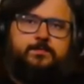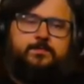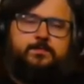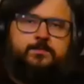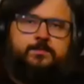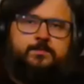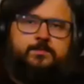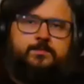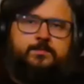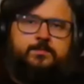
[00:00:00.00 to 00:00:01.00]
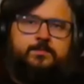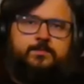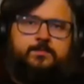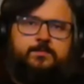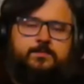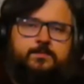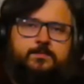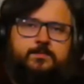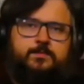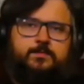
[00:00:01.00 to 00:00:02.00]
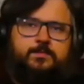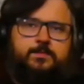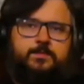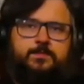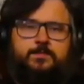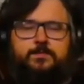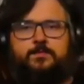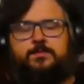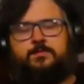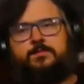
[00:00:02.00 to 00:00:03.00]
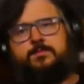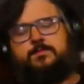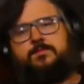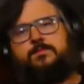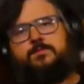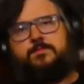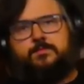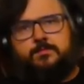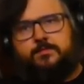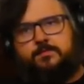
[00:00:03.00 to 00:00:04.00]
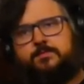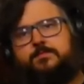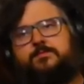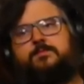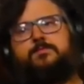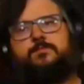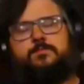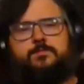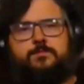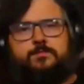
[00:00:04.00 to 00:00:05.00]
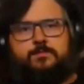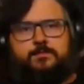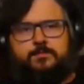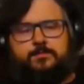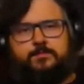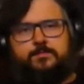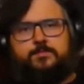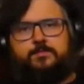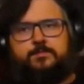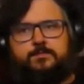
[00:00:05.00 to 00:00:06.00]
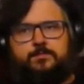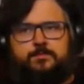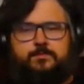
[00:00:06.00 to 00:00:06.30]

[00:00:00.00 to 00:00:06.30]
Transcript: This person isn't speaking.